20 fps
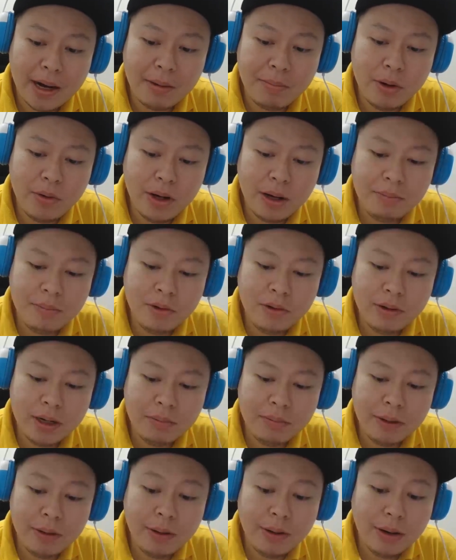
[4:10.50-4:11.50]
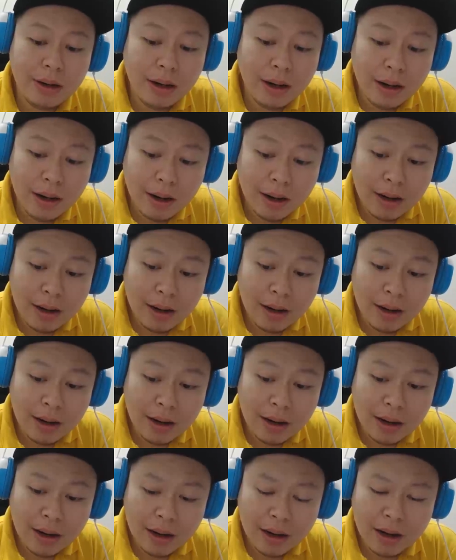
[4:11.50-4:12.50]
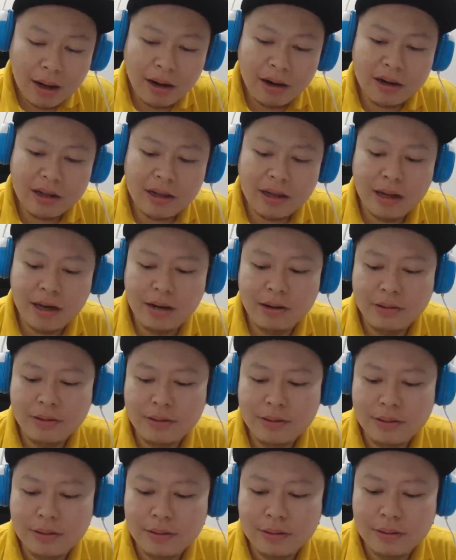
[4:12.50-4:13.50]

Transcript: Rainbow, rainbow, rainbow. On the yellow.